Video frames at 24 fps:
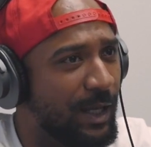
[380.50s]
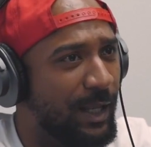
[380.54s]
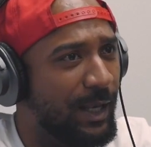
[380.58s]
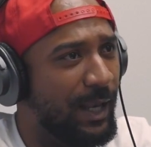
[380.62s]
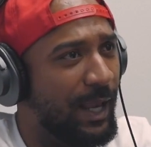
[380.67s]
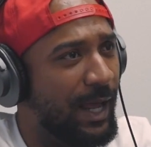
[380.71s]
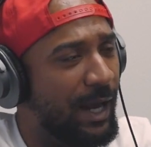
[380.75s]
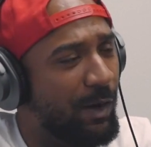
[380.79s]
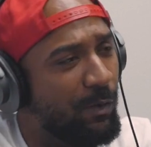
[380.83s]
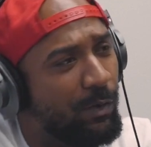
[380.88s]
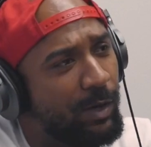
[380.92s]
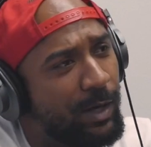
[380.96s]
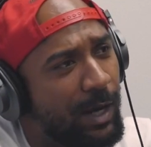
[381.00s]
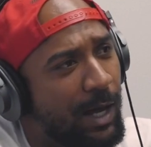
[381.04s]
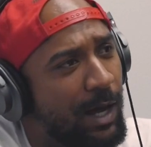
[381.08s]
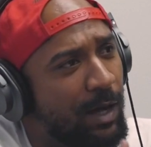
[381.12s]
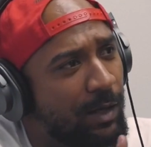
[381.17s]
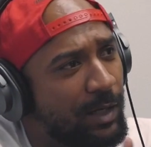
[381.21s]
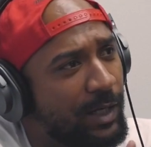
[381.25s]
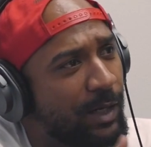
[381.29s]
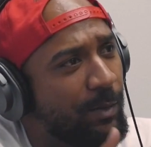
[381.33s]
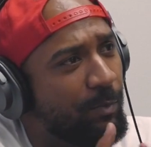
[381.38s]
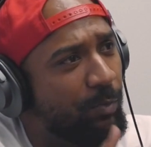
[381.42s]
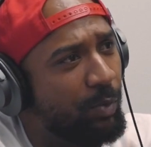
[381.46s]
Like with
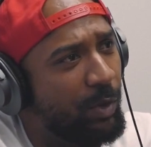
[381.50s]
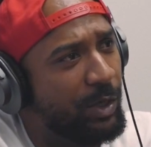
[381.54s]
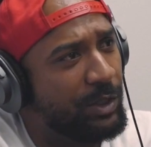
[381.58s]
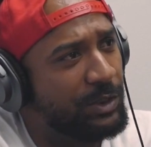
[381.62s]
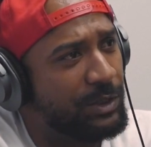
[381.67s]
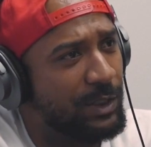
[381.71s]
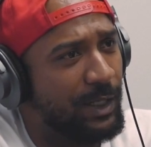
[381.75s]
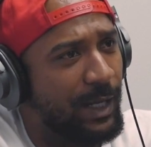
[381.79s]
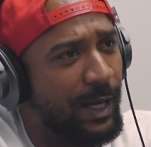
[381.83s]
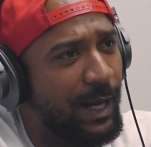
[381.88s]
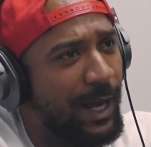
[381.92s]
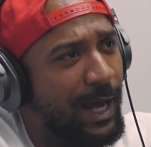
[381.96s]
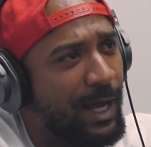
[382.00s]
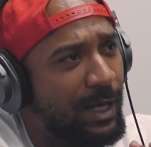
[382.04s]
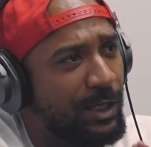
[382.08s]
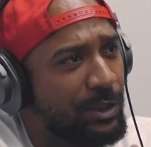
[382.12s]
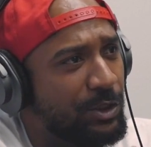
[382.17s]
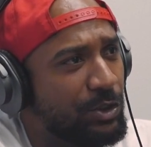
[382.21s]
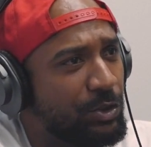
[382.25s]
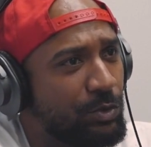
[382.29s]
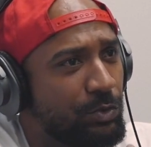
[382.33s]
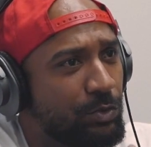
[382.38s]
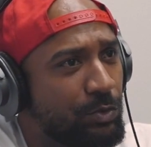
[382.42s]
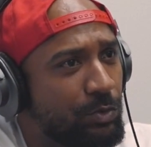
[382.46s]
all that pressure, like how did
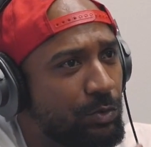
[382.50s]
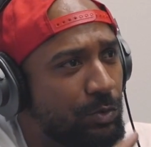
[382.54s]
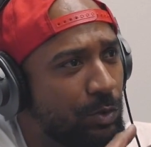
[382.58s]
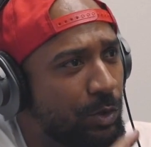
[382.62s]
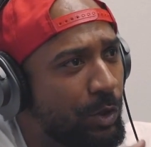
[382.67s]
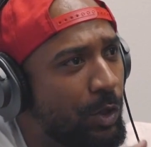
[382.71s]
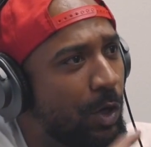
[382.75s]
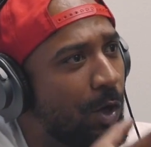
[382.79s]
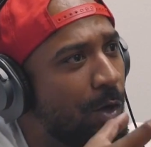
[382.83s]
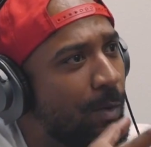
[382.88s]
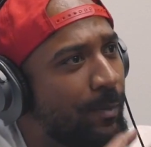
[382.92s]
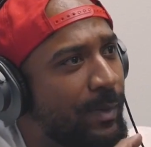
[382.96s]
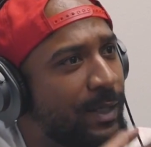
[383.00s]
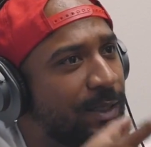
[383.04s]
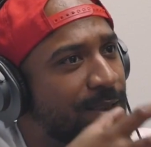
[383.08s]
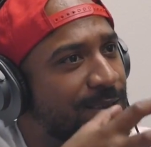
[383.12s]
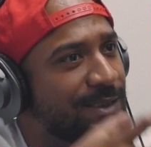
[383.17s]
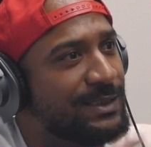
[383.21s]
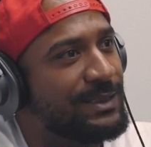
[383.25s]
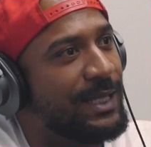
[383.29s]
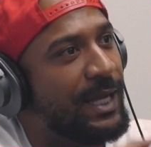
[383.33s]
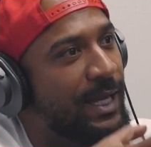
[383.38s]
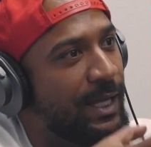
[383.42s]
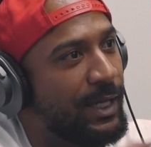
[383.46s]
you, you know what I mean,
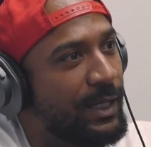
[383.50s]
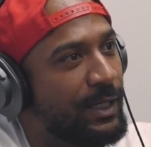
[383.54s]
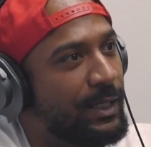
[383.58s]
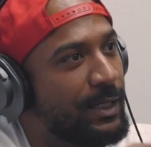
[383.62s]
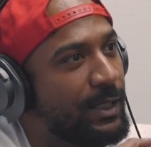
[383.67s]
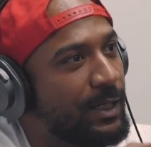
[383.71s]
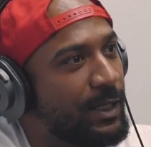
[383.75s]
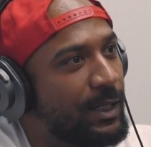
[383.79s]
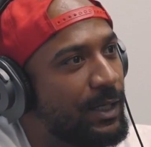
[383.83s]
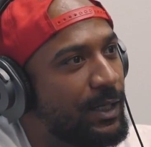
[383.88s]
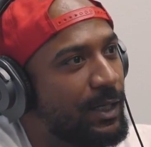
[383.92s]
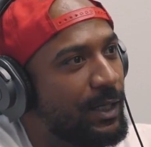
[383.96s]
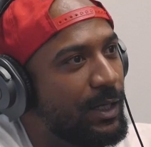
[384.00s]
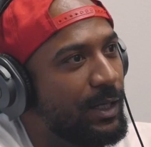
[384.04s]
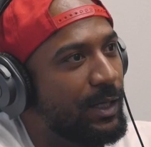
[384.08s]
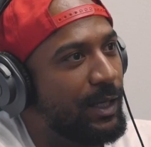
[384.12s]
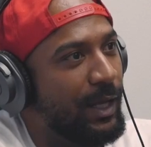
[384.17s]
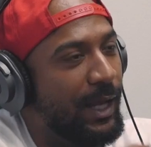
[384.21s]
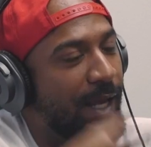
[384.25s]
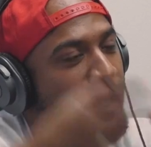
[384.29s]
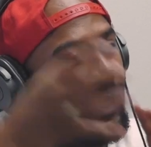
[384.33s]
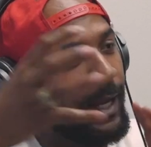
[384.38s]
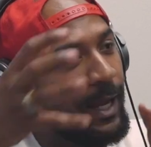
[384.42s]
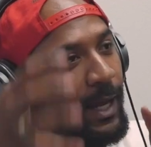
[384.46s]
stay
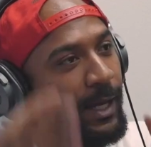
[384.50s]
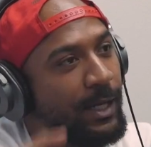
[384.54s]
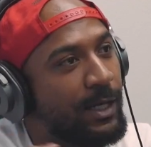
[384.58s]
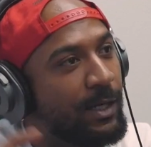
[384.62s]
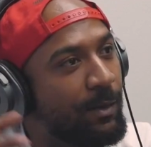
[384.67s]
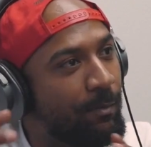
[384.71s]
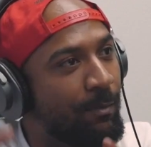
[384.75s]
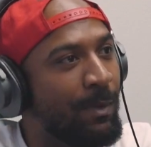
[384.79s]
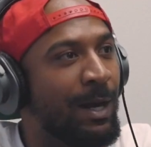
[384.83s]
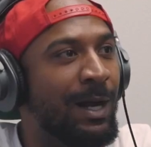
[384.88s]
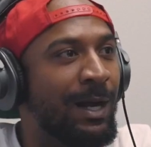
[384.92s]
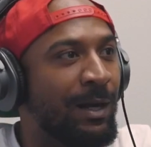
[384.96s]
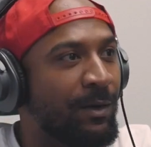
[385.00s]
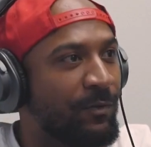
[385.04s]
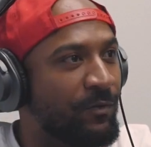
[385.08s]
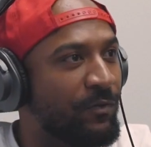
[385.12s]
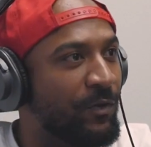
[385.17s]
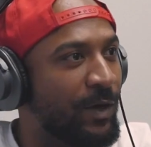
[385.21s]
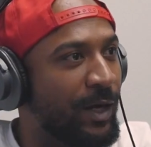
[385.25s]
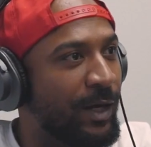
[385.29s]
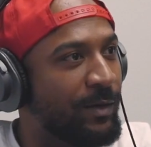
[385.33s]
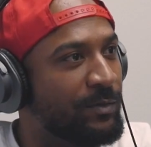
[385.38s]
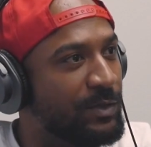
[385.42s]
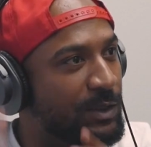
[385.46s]
in that good mind
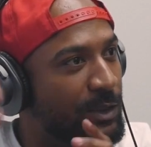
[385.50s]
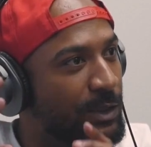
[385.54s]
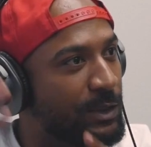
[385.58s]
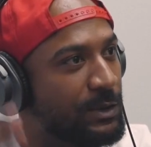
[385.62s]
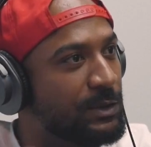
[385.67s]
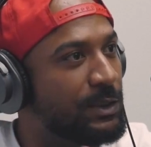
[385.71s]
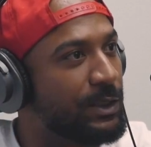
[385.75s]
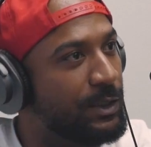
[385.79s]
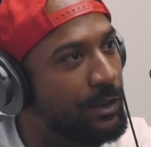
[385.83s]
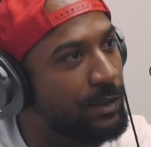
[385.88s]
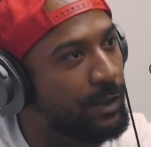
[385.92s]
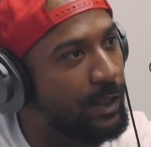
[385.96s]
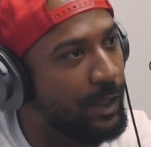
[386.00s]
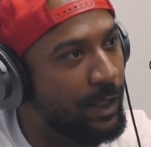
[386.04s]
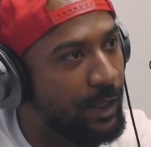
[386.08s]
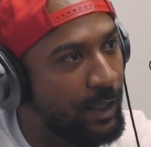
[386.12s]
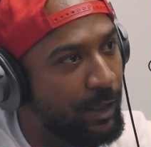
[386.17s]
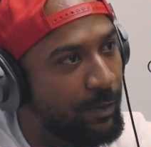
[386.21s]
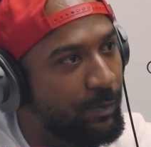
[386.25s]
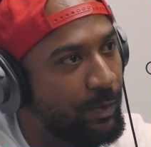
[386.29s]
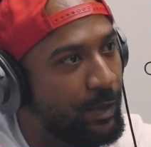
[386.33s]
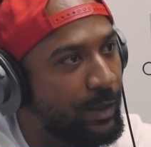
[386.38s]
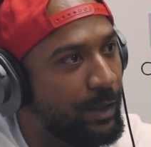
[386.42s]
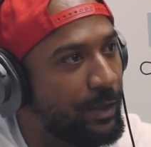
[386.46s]
frame to continue down
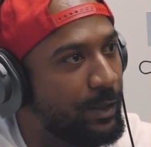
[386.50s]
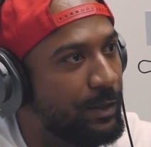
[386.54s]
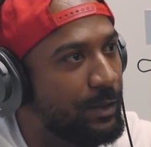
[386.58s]
that path?